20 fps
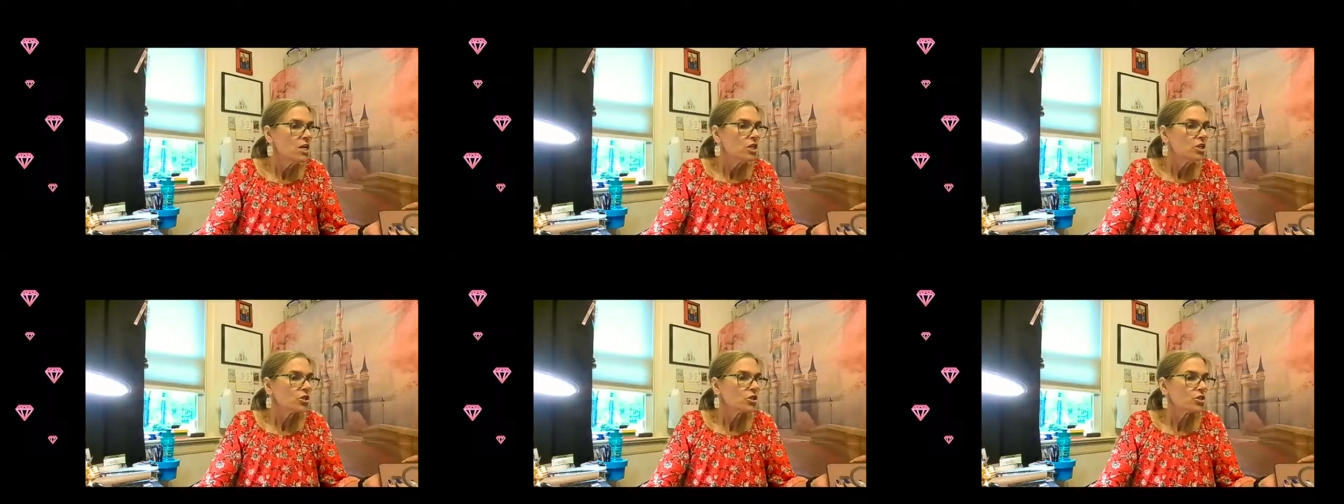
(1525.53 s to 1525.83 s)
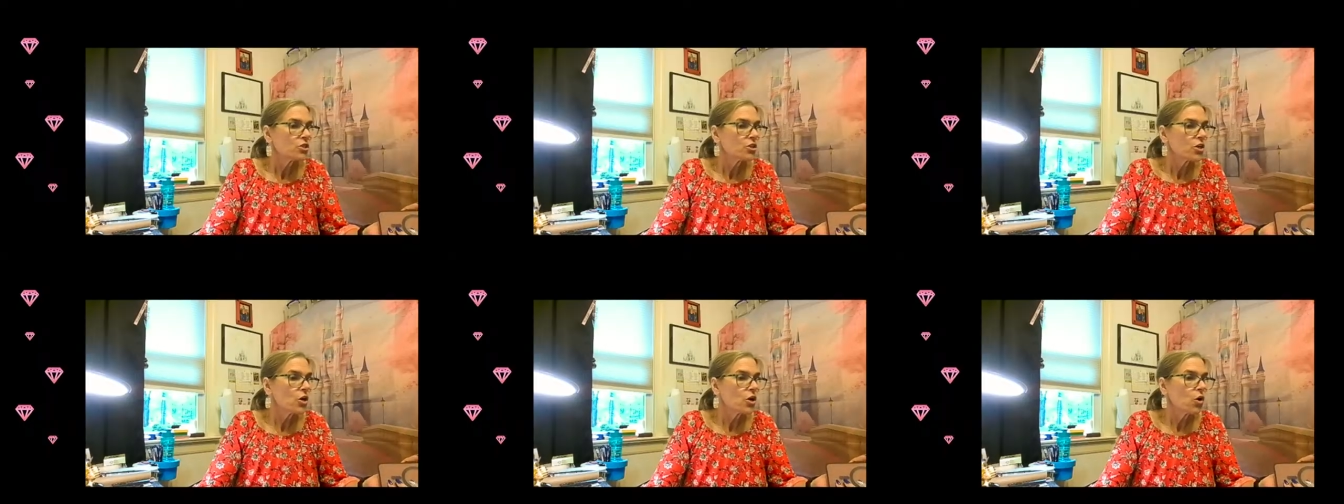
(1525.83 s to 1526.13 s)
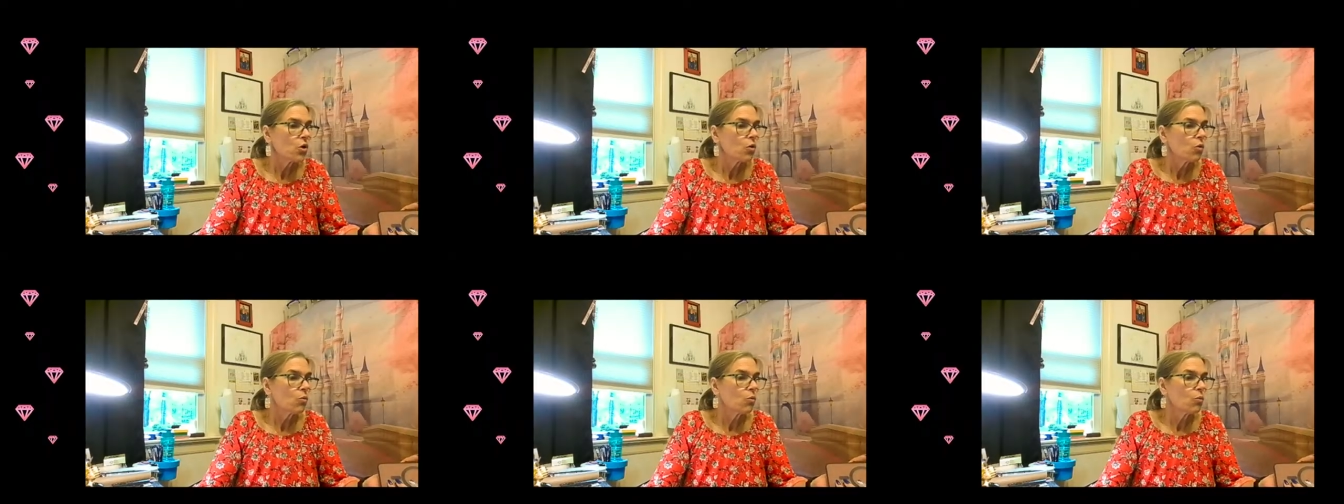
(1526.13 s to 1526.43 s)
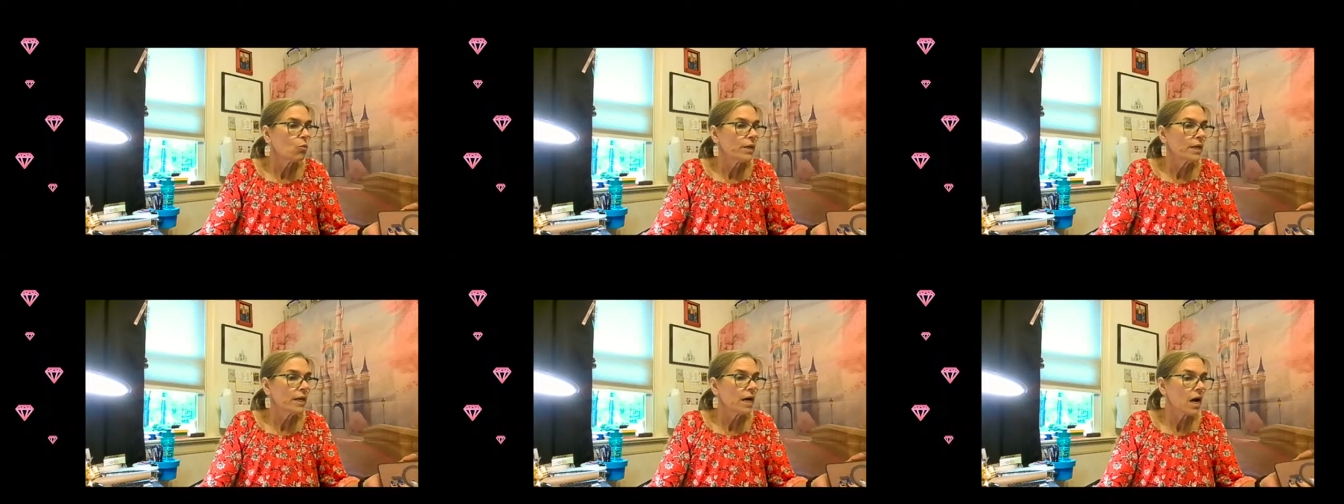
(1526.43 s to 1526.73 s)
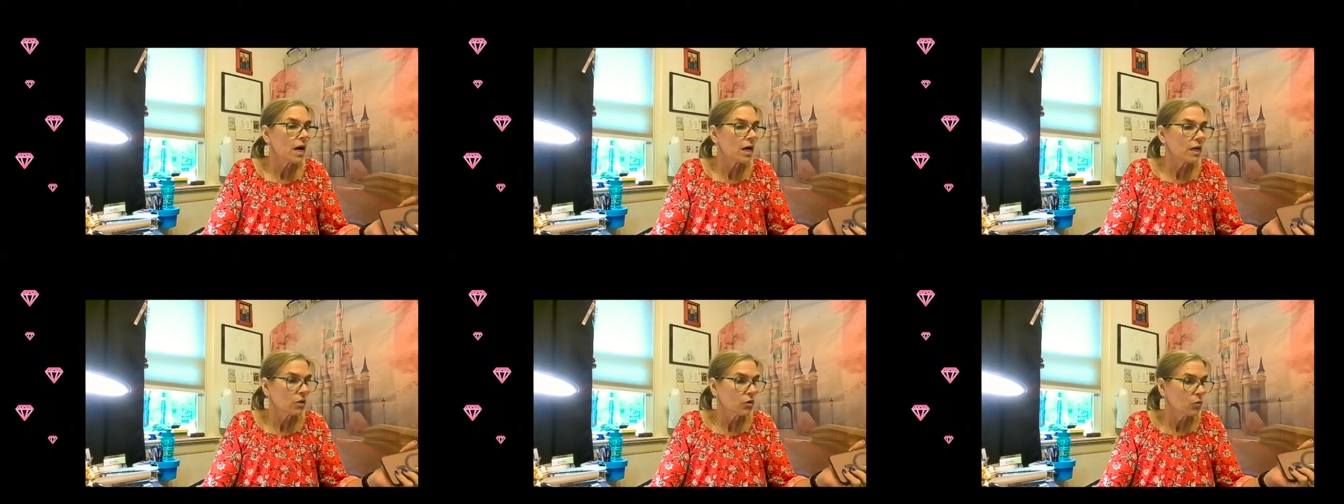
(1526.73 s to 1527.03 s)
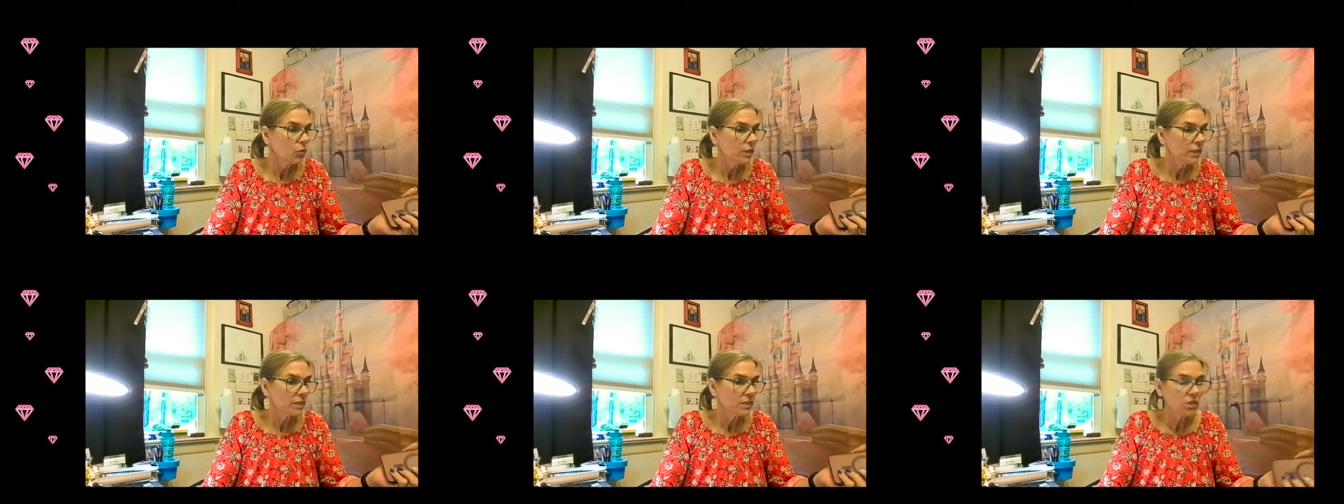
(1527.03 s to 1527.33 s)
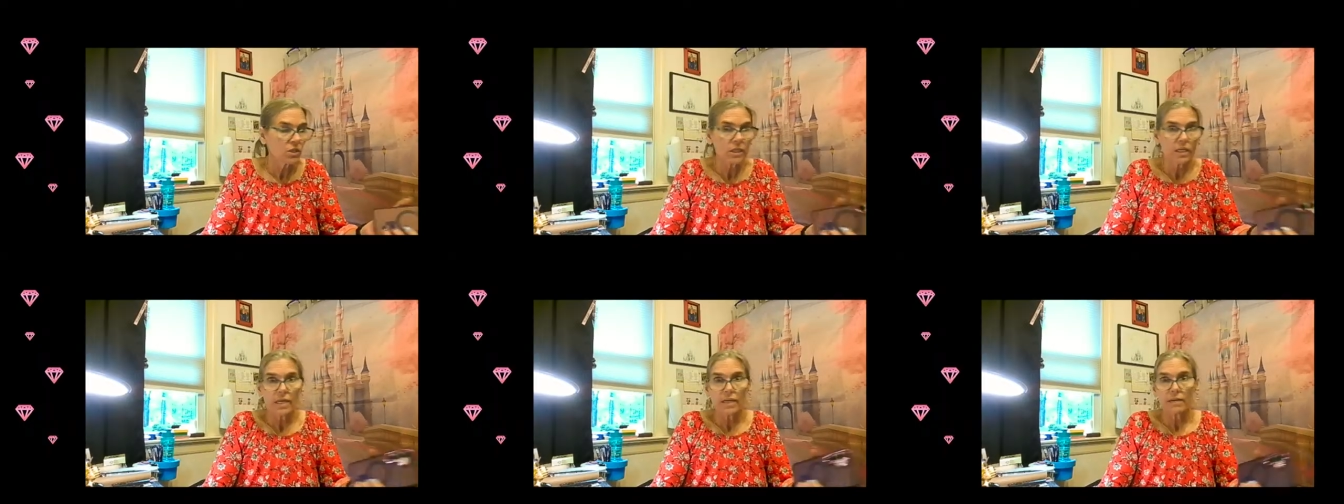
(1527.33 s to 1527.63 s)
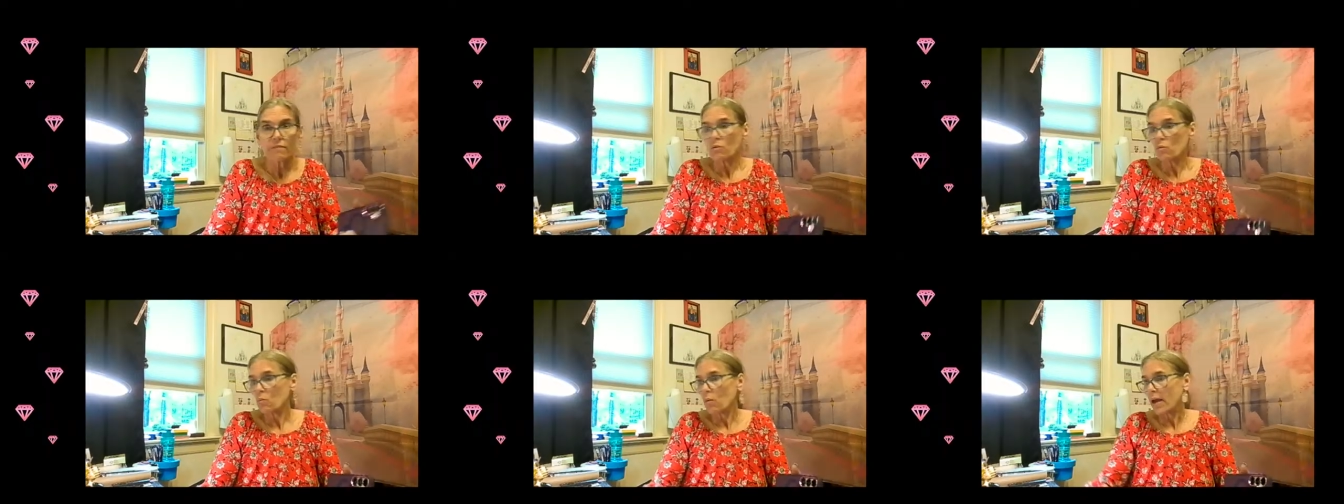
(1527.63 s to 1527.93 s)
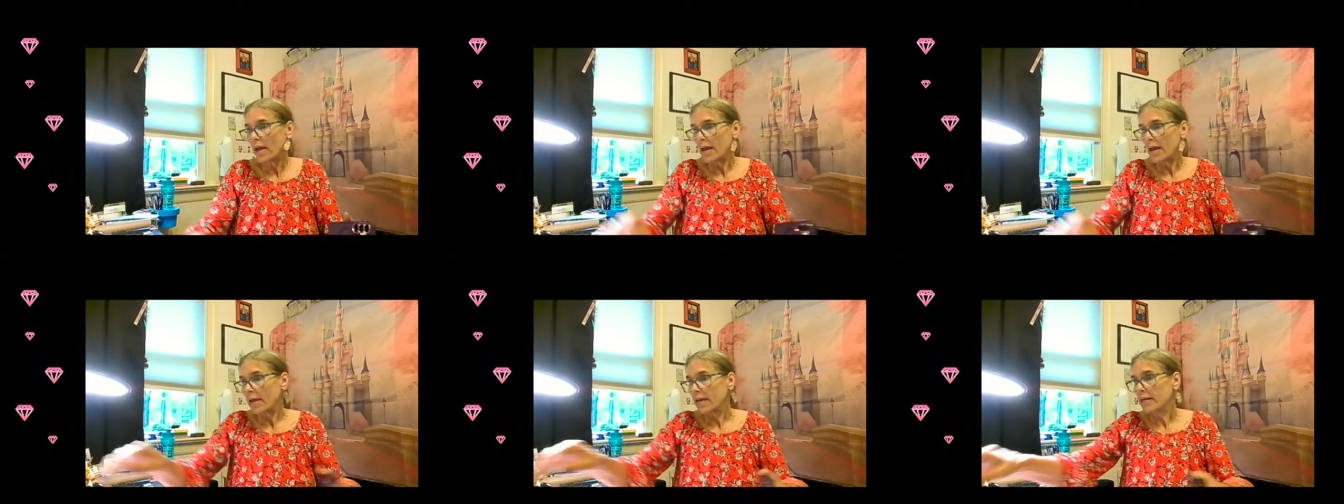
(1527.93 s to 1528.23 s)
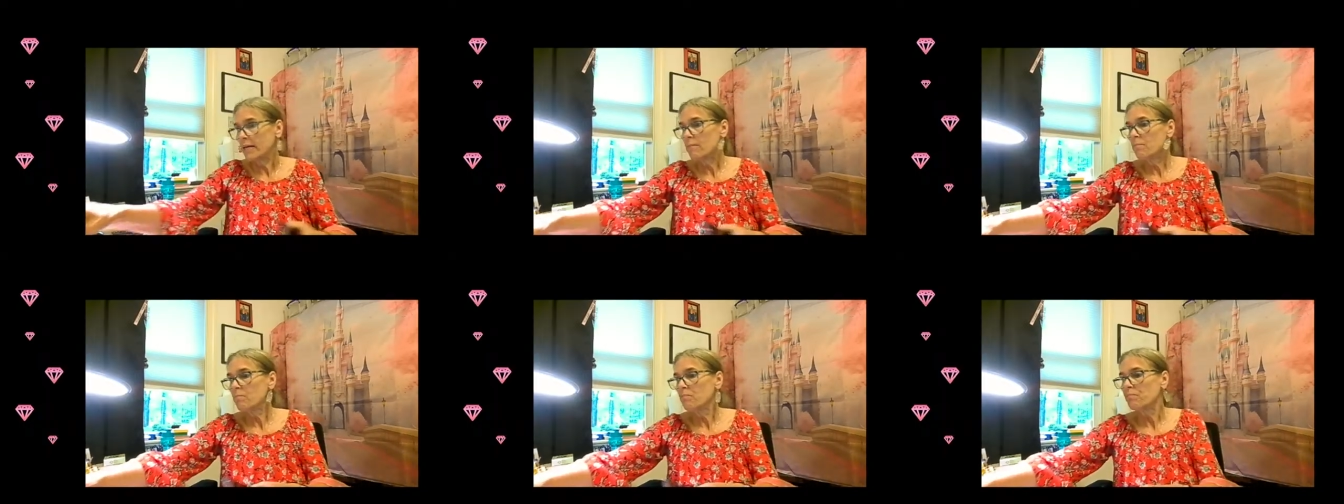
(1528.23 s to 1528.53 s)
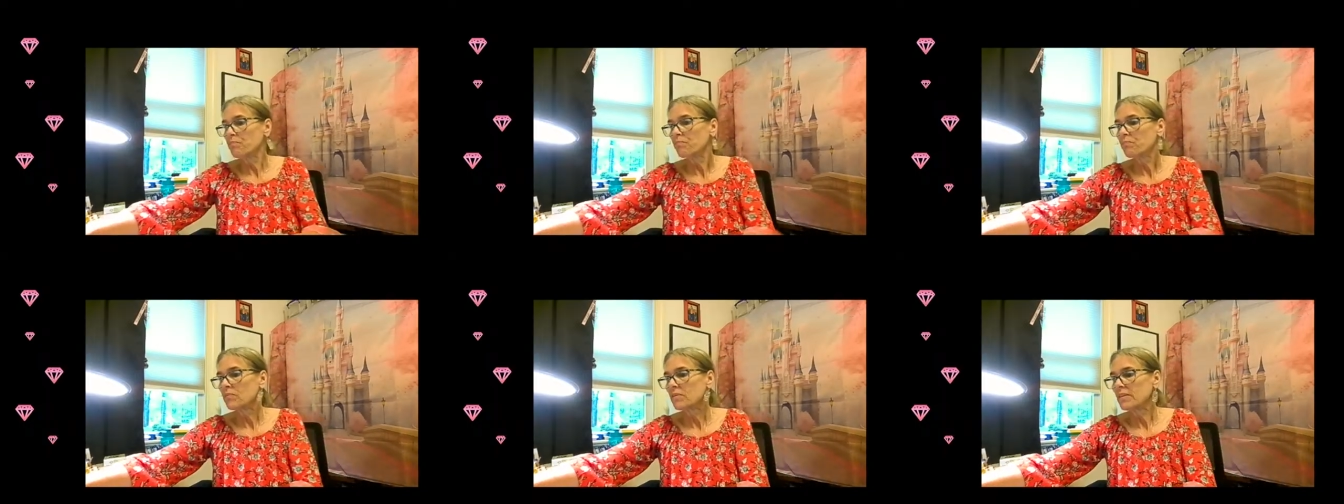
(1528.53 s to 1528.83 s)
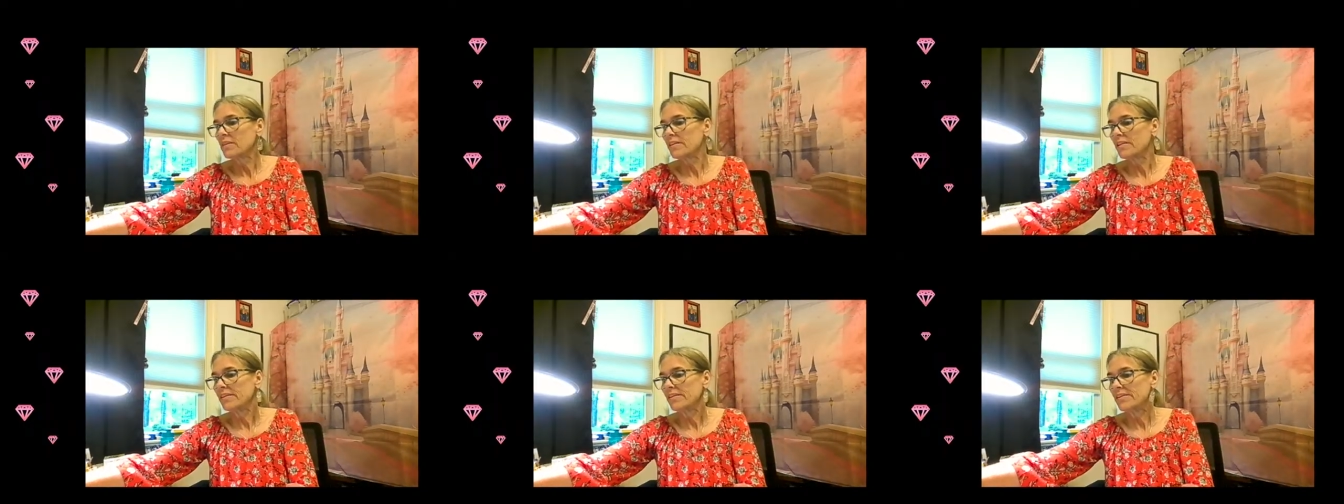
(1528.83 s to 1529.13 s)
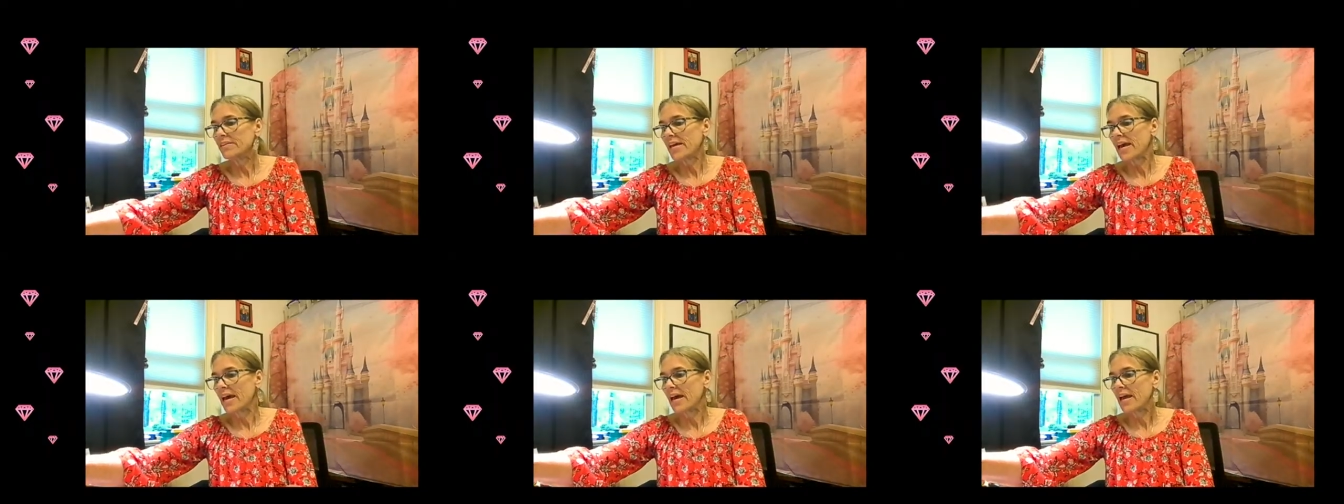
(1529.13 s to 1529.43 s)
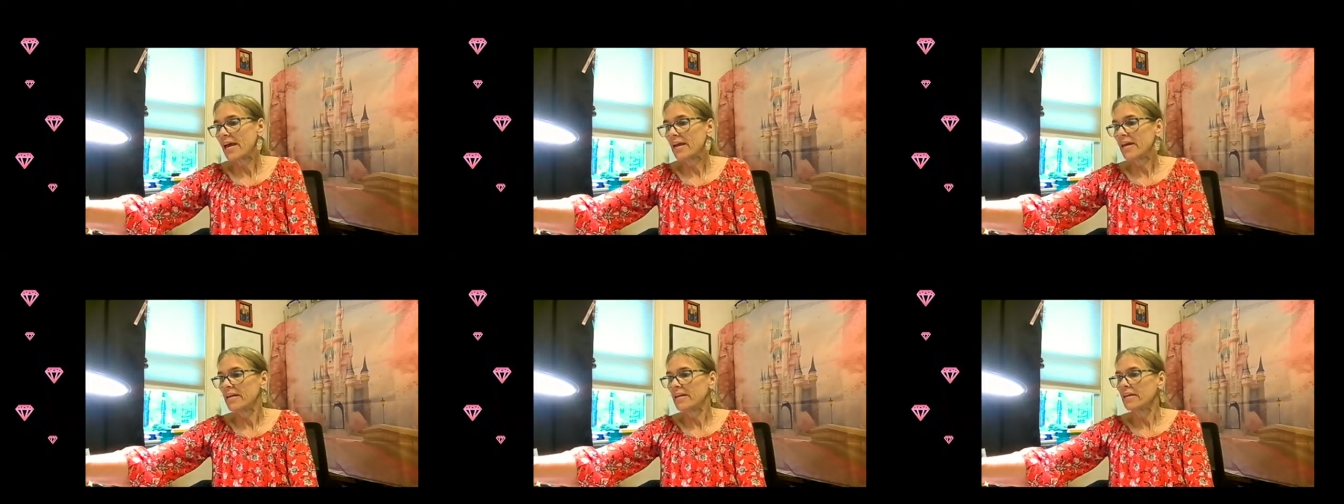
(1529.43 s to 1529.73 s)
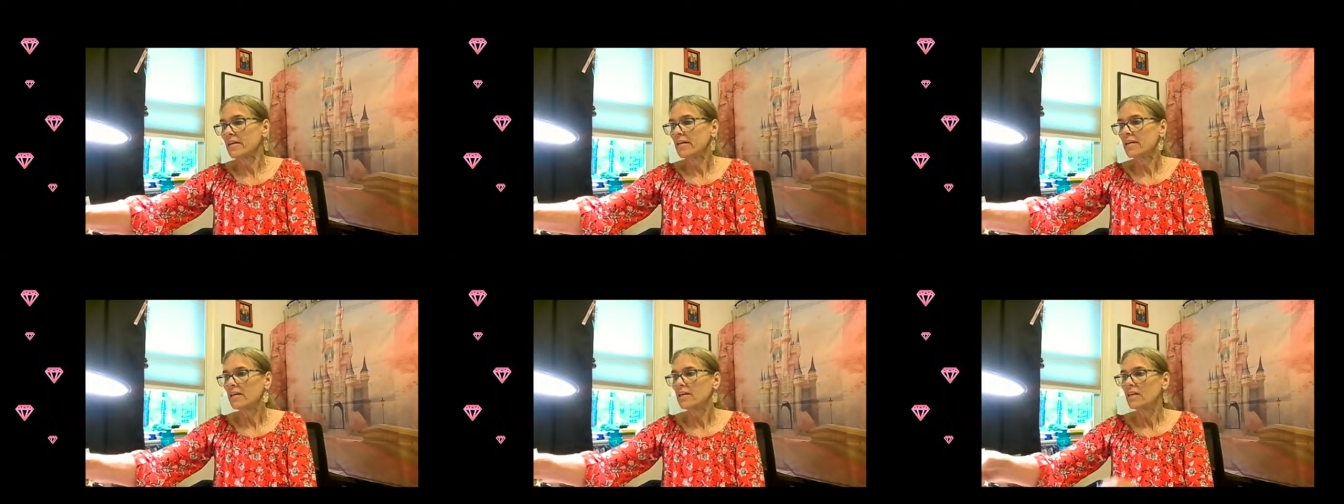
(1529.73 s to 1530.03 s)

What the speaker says: So we are going to give away today